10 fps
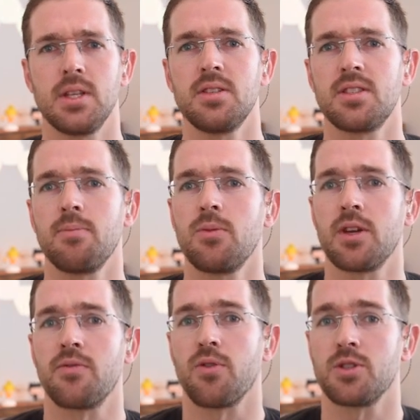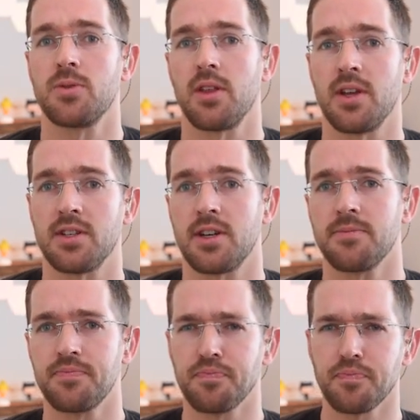This is something we enforce with a linter,
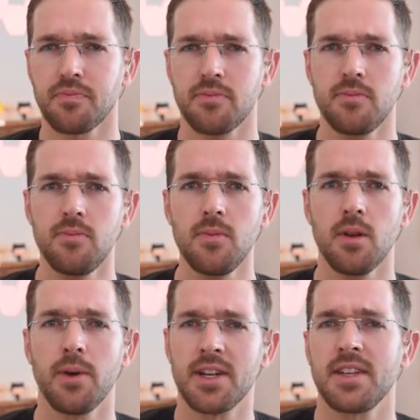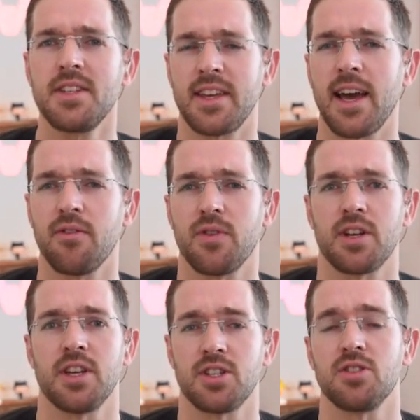but it doesn't account for
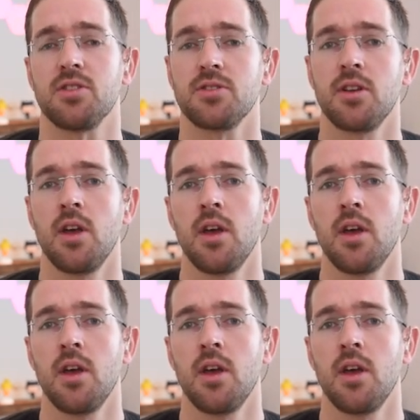conditionals.